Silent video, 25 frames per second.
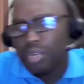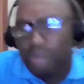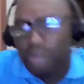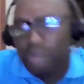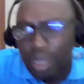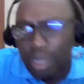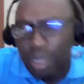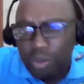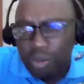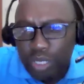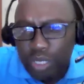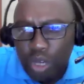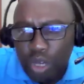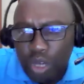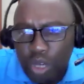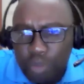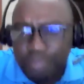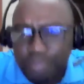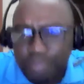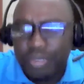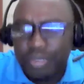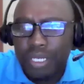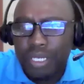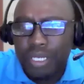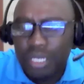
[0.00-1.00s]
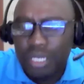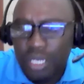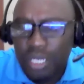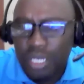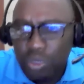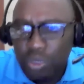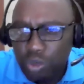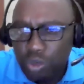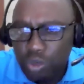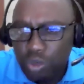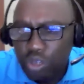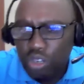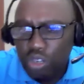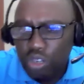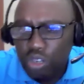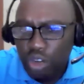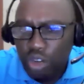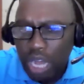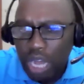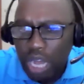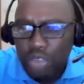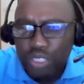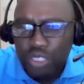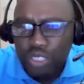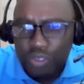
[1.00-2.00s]
we hope we'll grow
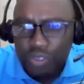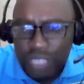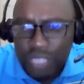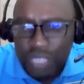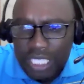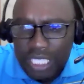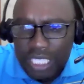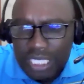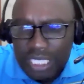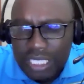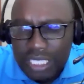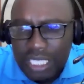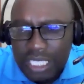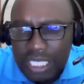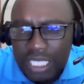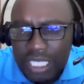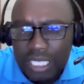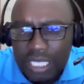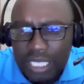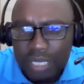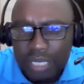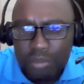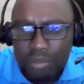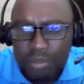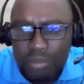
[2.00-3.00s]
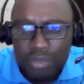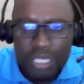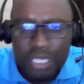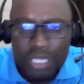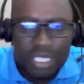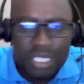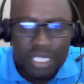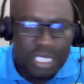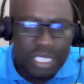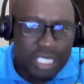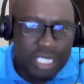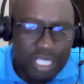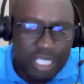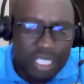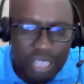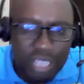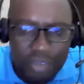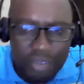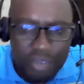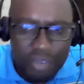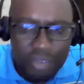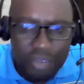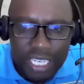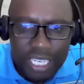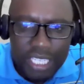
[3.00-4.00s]
out of this. It's still
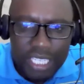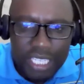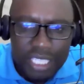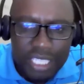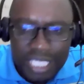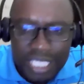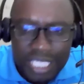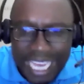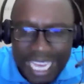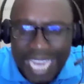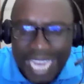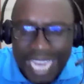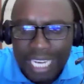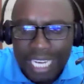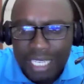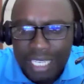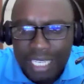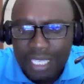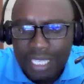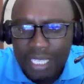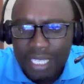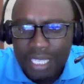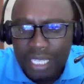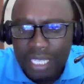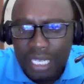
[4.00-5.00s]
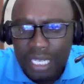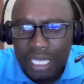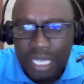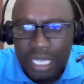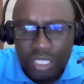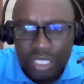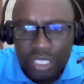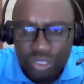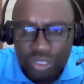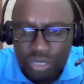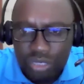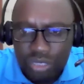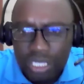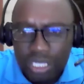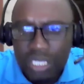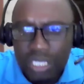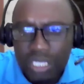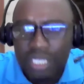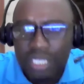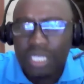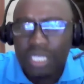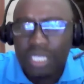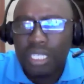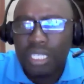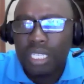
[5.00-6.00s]
a very young industry.
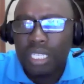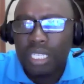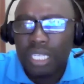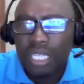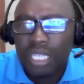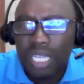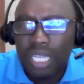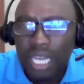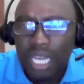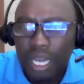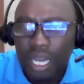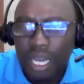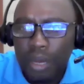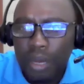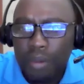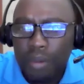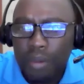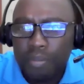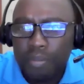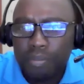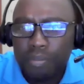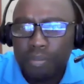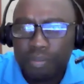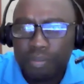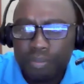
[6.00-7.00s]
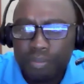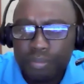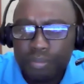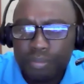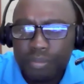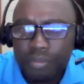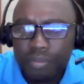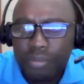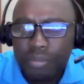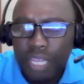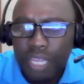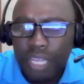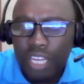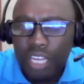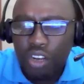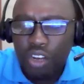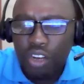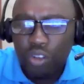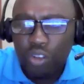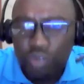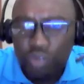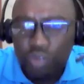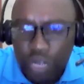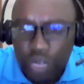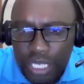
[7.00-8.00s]
And
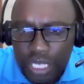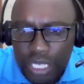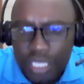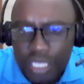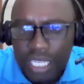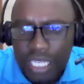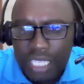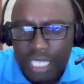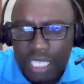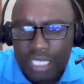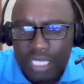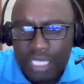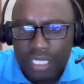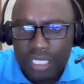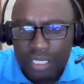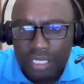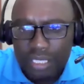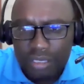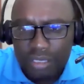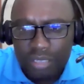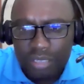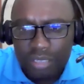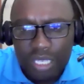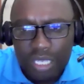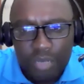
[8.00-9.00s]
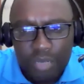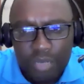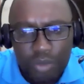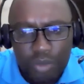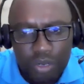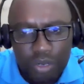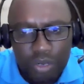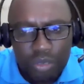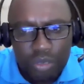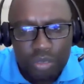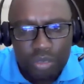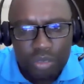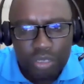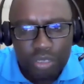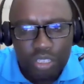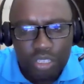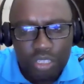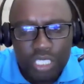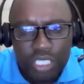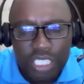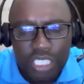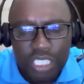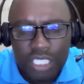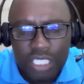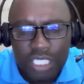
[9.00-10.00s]
hopefully that credible
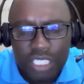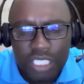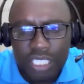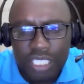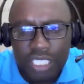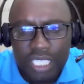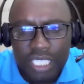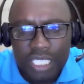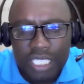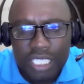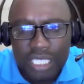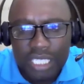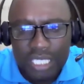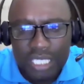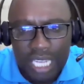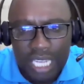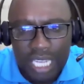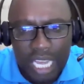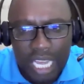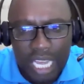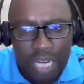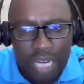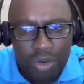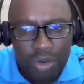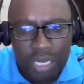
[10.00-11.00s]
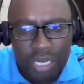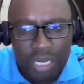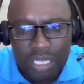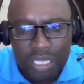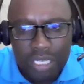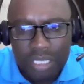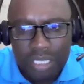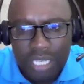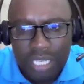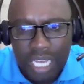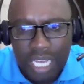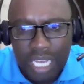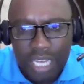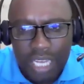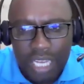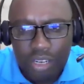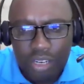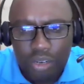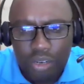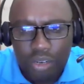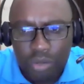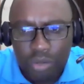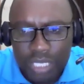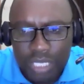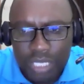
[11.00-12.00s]
content creators, like I don't
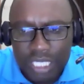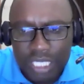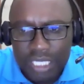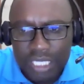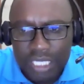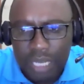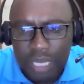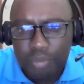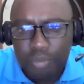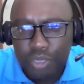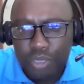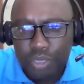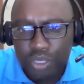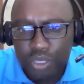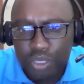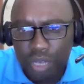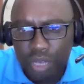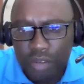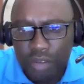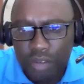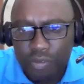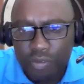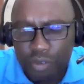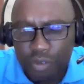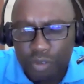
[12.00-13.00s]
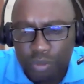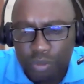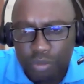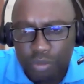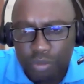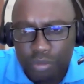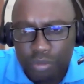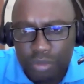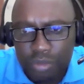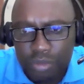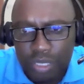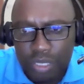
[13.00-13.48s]
know what examples you have from